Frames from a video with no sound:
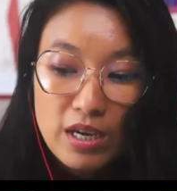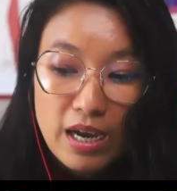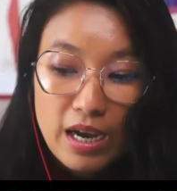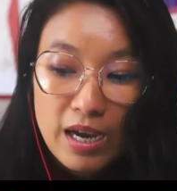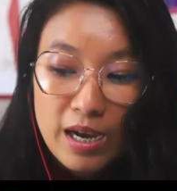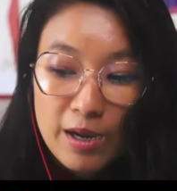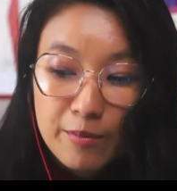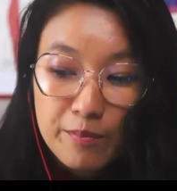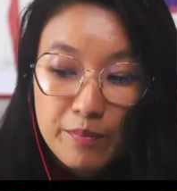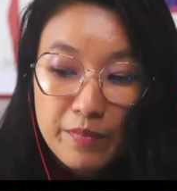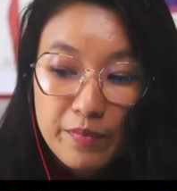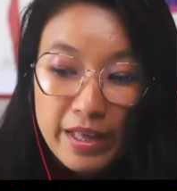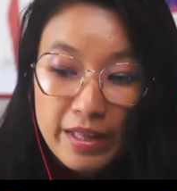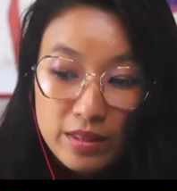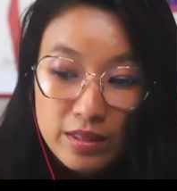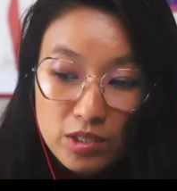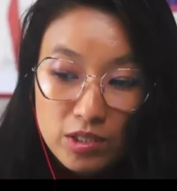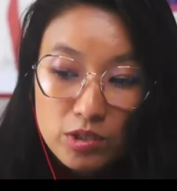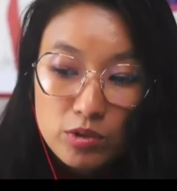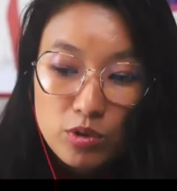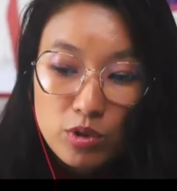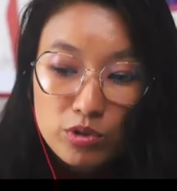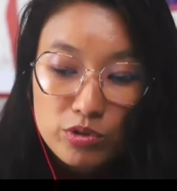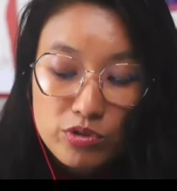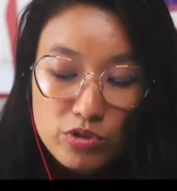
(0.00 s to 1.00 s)
And
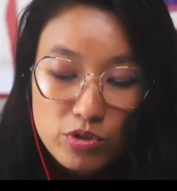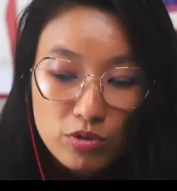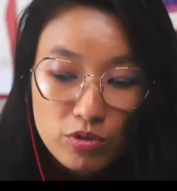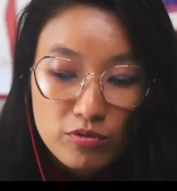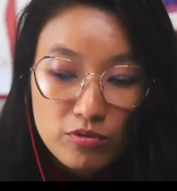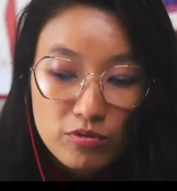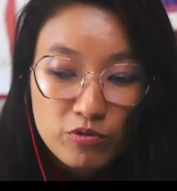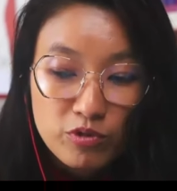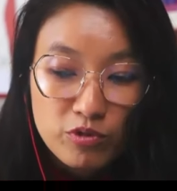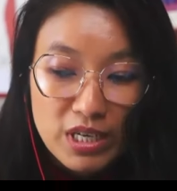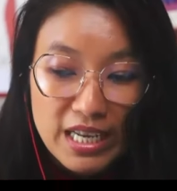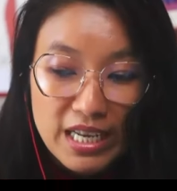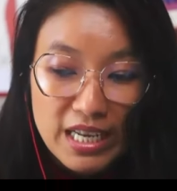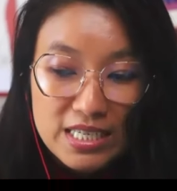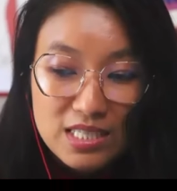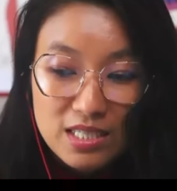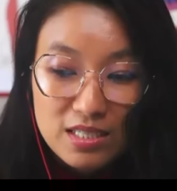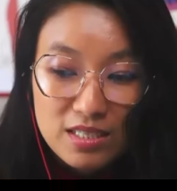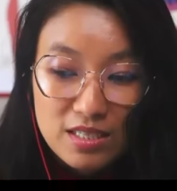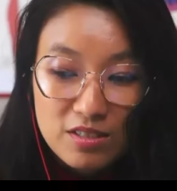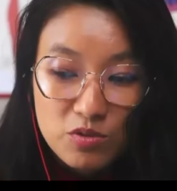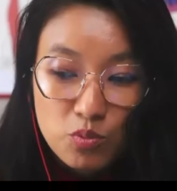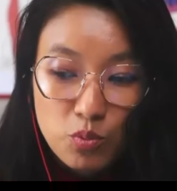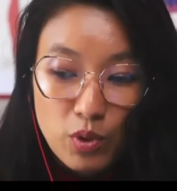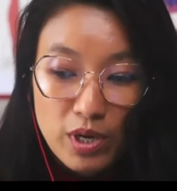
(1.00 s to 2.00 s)
they're all sort of
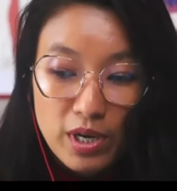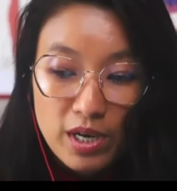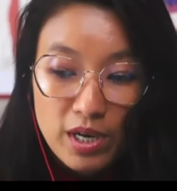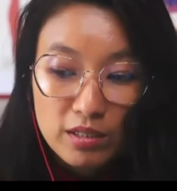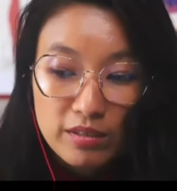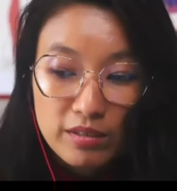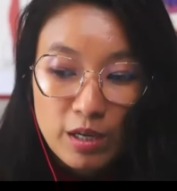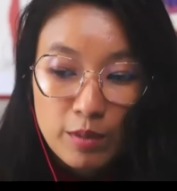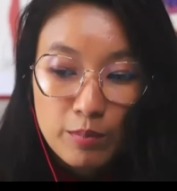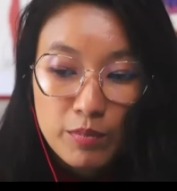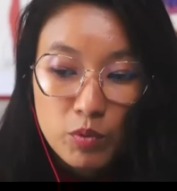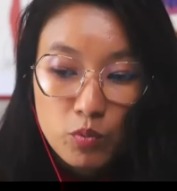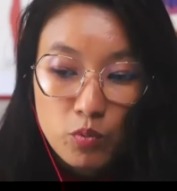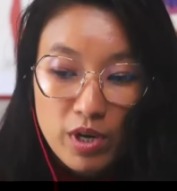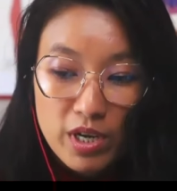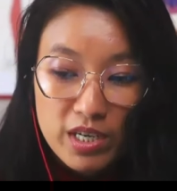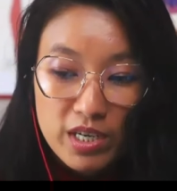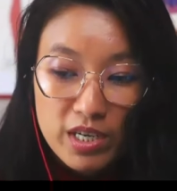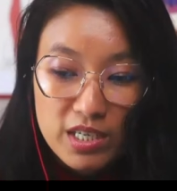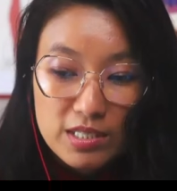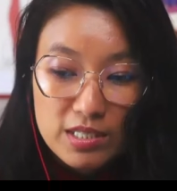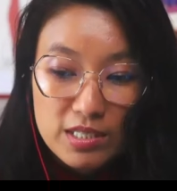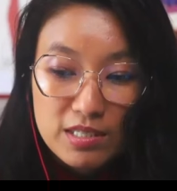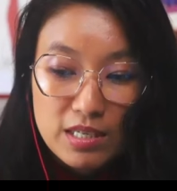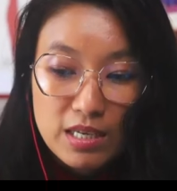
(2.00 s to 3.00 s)
related as well. Number
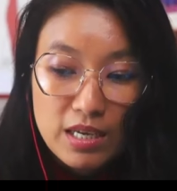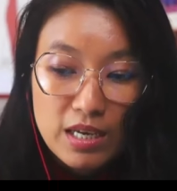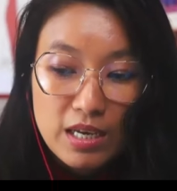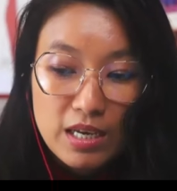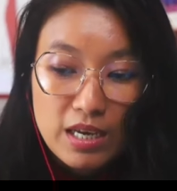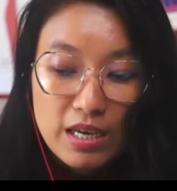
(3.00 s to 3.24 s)
one is,